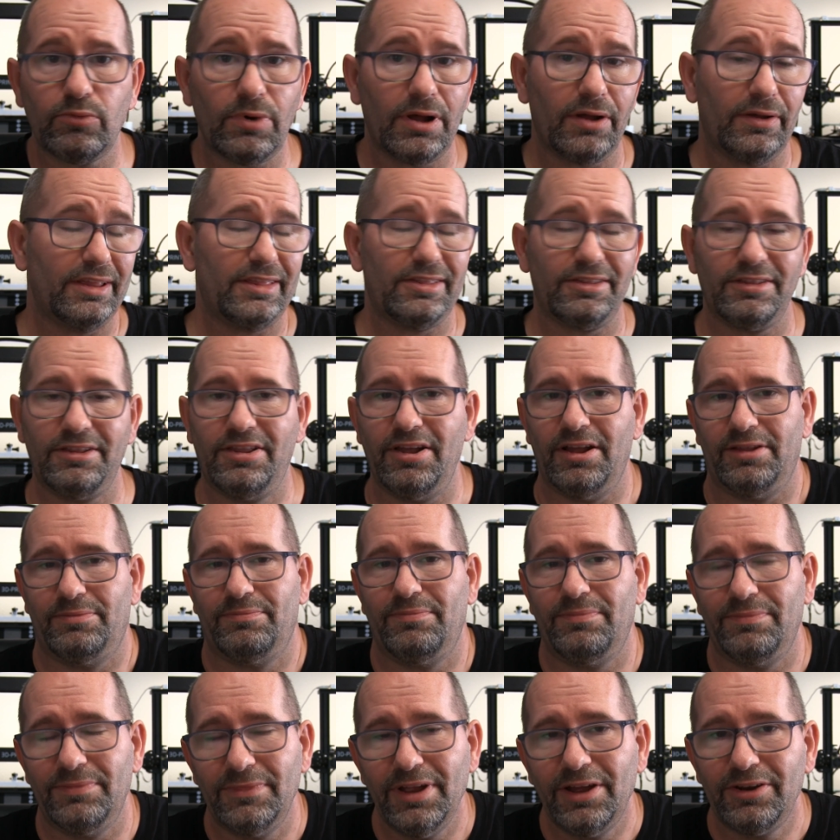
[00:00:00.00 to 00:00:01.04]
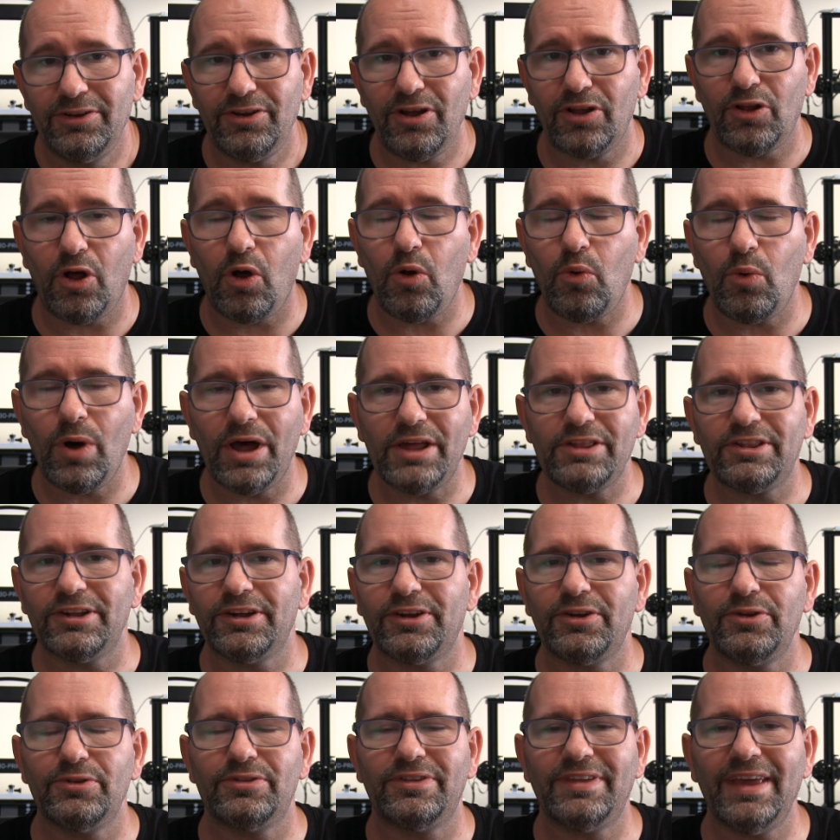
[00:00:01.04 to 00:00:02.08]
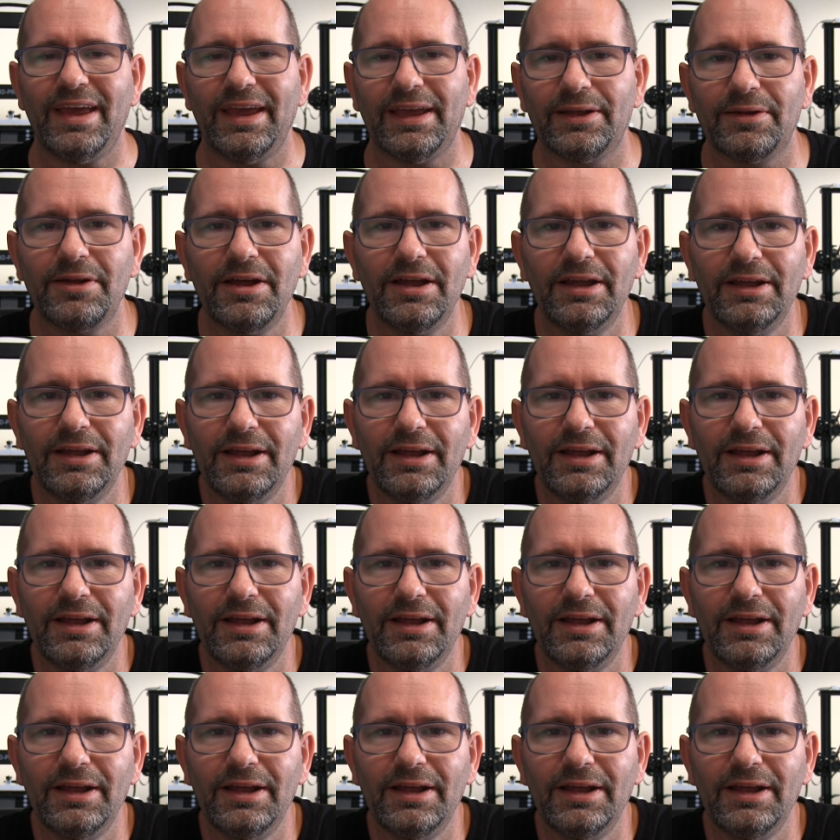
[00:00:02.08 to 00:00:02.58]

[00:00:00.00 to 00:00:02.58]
well it's not, not always a good thing.